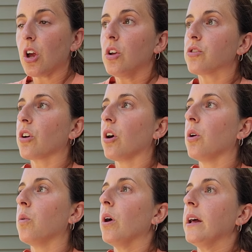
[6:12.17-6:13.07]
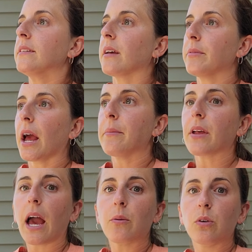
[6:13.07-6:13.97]
So sometimes
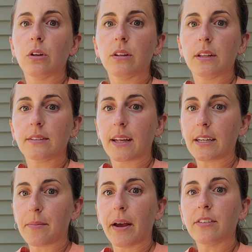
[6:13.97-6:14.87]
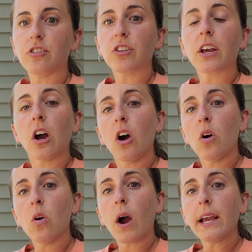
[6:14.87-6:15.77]
I will send a message like,
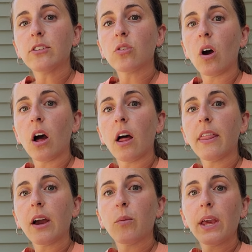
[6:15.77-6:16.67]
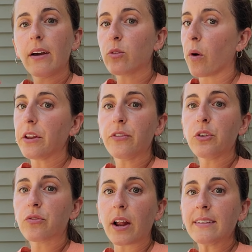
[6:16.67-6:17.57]
oh, I saw that we have quite a
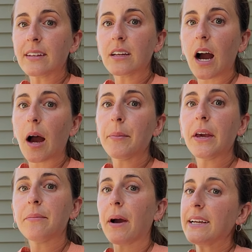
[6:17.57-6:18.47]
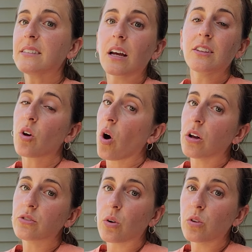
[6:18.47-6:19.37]
few friends in common. My son's
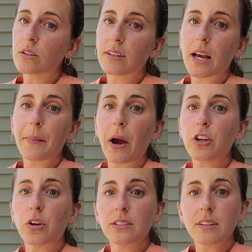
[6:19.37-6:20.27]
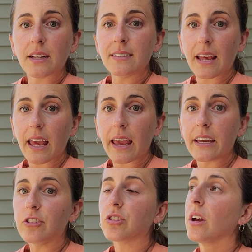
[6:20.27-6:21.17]
also looks like about your son's
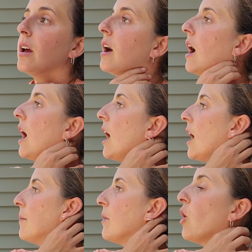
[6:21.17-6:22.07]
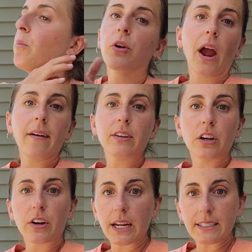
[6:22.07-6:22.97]
age. Hope you're having a
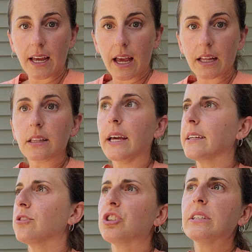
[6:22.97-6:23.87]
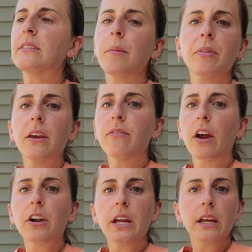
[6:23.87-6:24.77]
great day. Like, just something
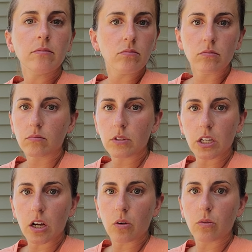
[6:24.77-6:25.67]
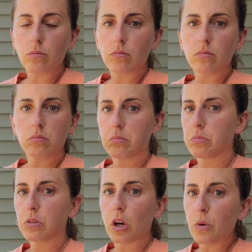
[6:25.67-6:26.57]
very,
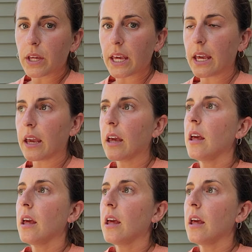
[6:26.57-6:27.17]
low key.